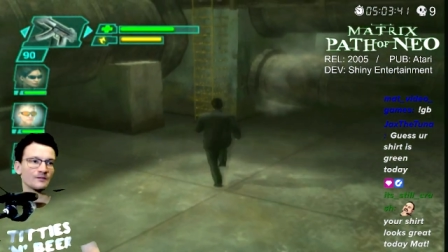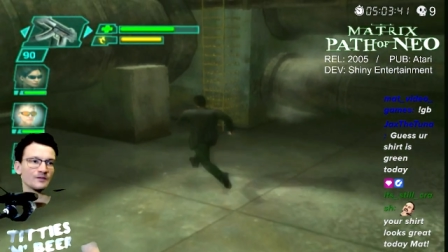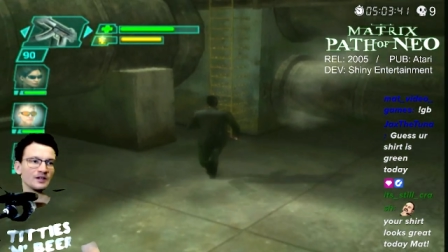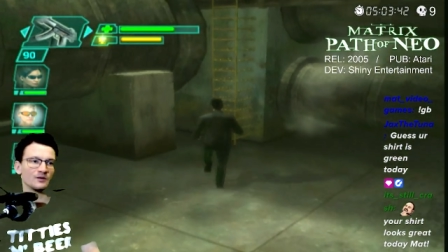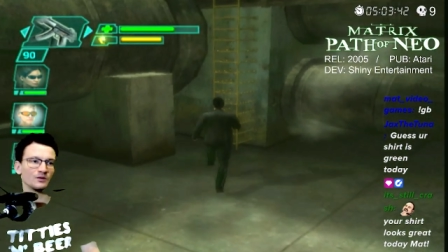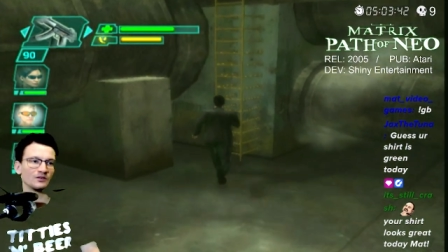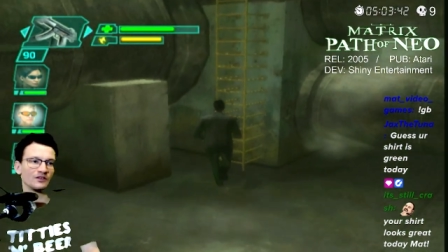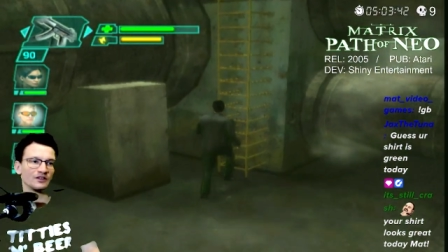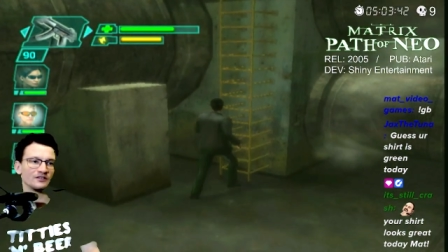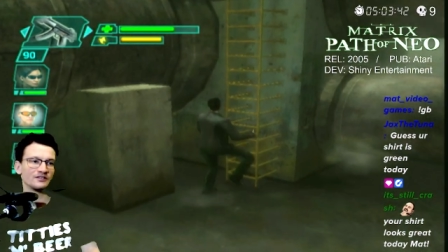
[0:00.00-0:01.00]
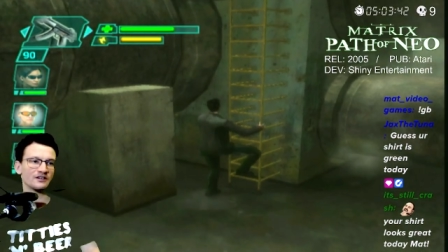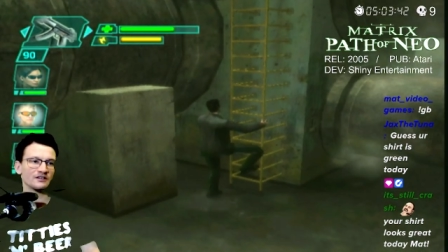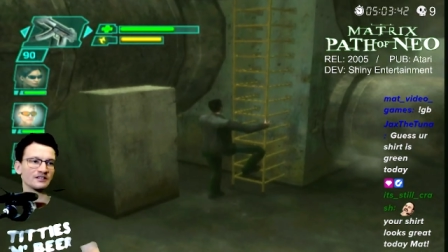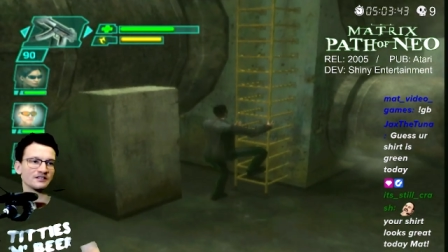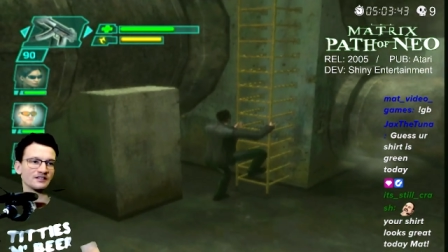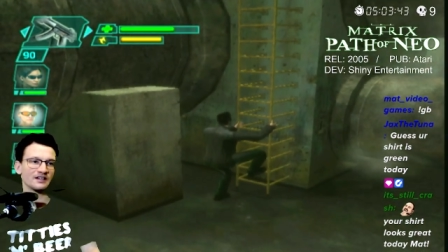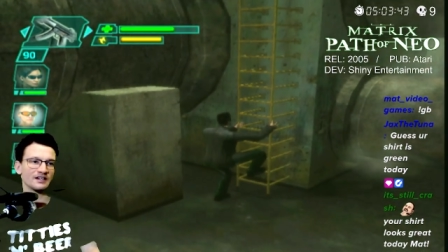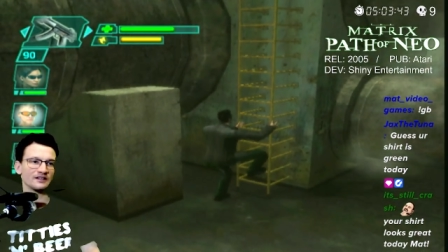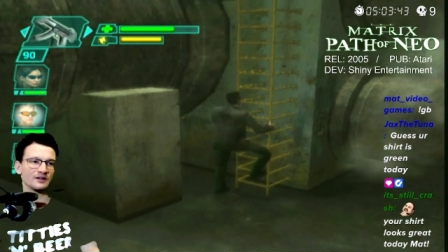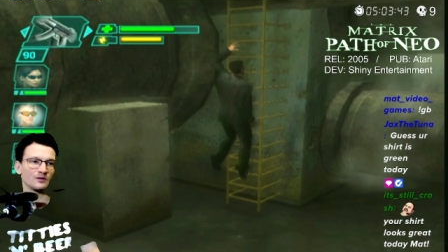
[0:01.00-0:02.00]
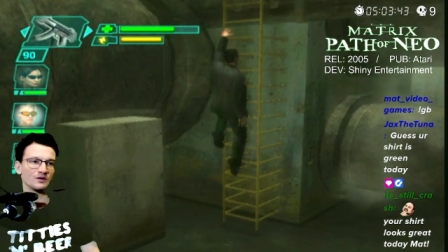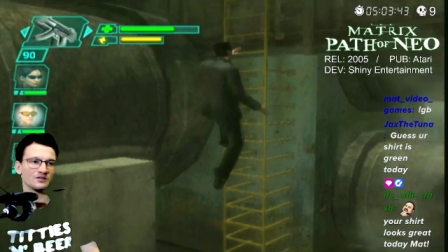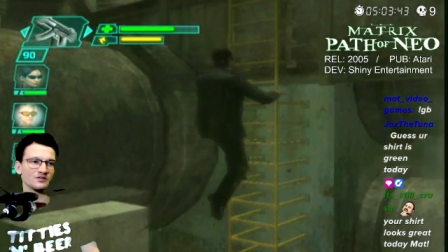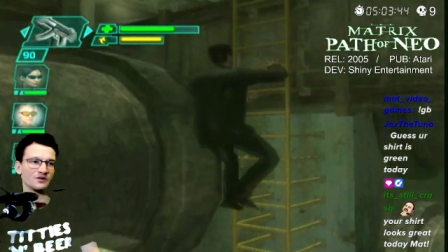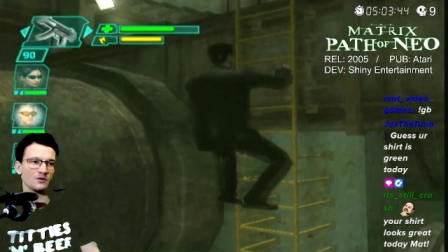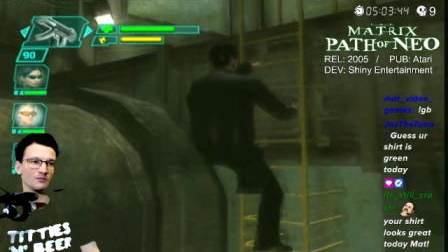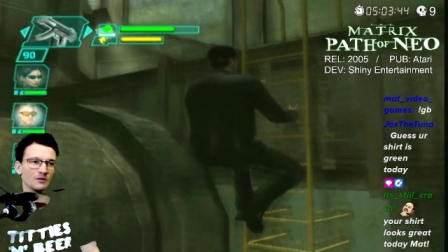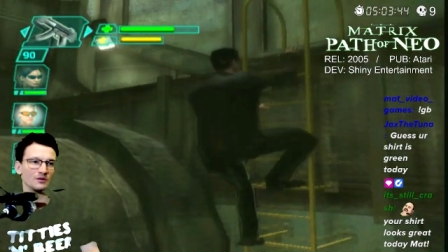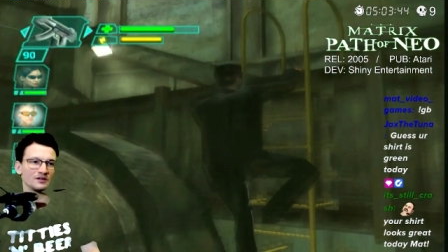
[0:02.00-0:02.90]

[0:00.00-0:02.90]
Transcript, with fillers: It was the darkest night, there was no moon